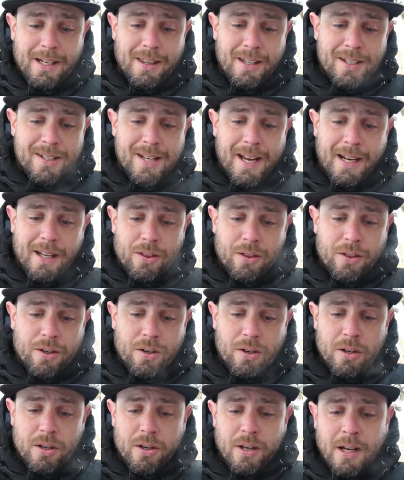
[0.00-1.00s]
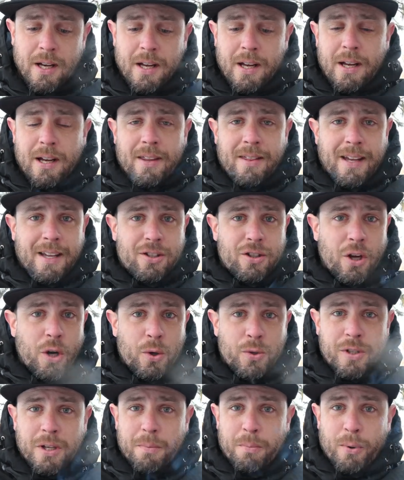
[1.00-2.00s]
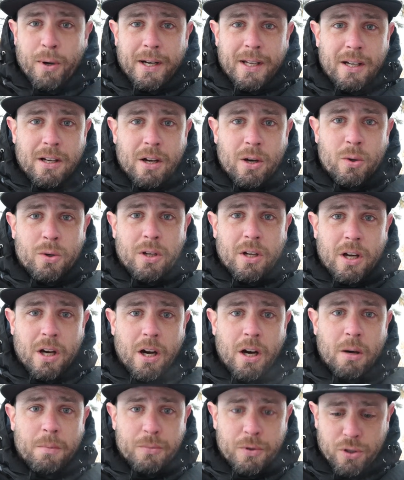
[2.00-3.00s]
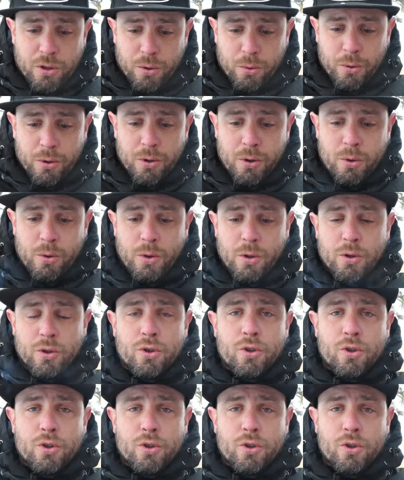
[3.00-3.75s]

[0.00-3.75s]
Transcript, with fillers: In the second third, that toasted bready note comes through